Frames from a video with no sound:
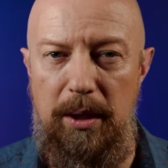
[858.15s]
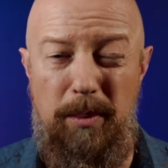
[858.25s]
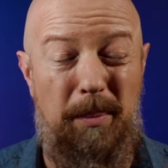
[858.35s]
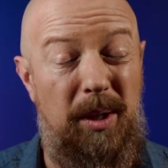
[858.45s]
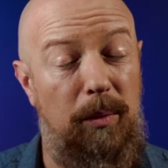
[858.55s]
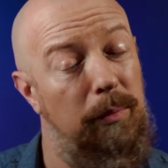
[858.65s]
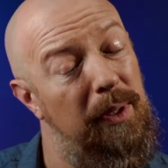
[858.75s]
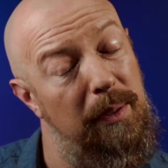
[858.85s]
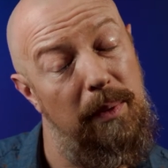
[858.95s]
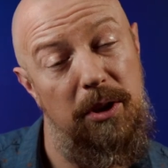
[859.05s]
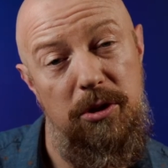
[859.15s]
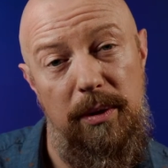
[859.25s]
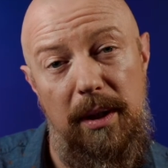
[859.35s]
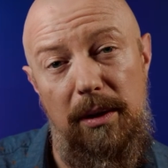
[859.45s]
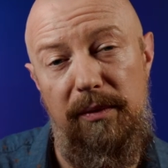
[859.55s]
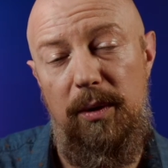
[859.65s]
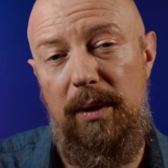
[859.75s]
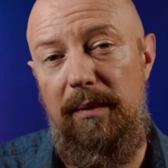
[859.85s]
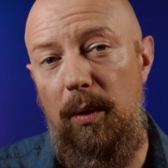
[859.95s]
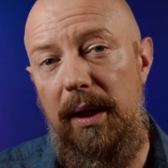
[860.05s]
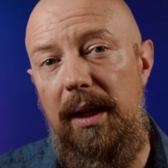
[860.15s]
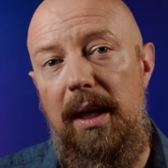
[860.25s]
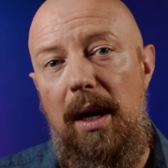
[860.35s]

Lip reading: you probably don't really wanna shoot there if you can avoid it.